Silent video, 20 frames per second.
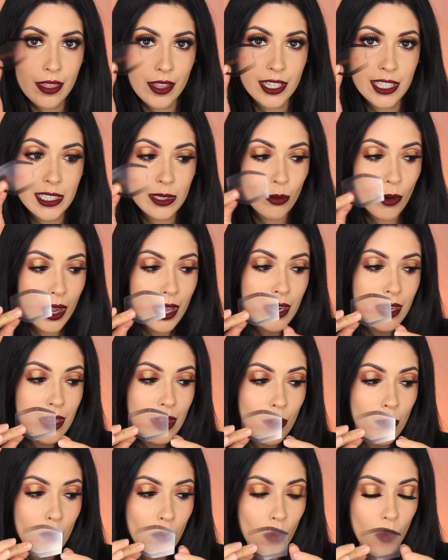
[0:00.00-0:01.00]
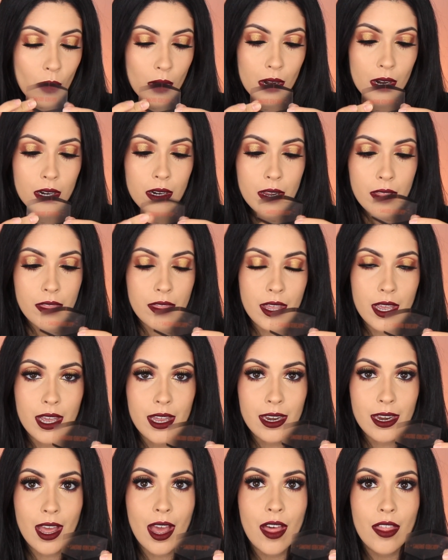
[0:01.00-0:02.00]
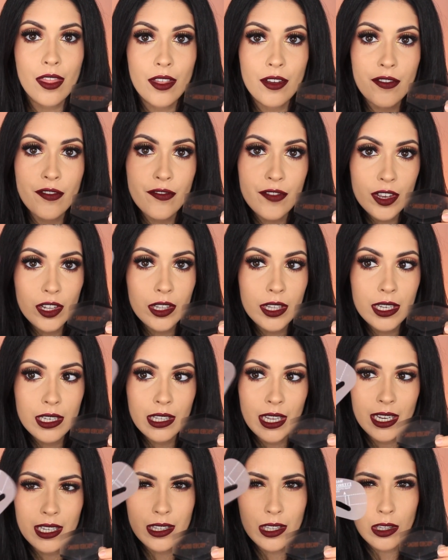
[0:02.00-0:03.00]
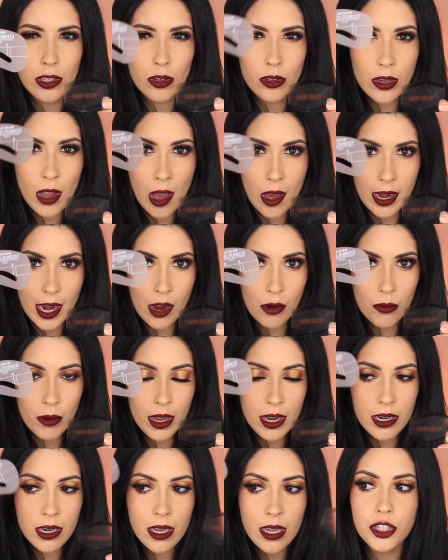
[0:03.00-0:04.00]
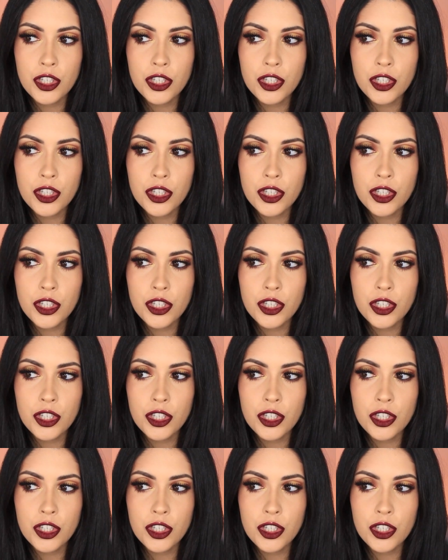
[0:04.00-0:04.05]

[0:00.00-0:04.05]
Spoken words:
this one more than the fill-in, like the little cutout one,